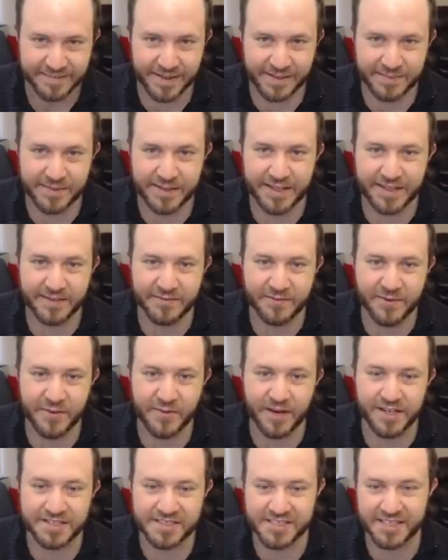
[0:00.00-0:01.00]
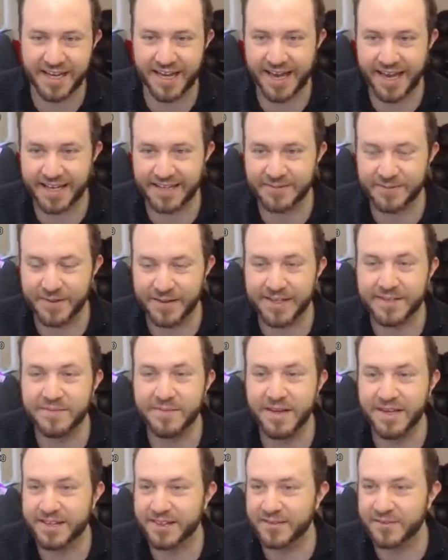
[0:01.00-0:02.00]
Maybe if we watch an ad, we can
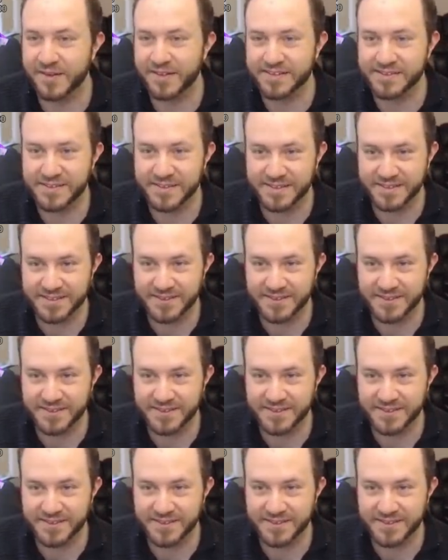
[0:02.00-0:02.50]
make the rest of the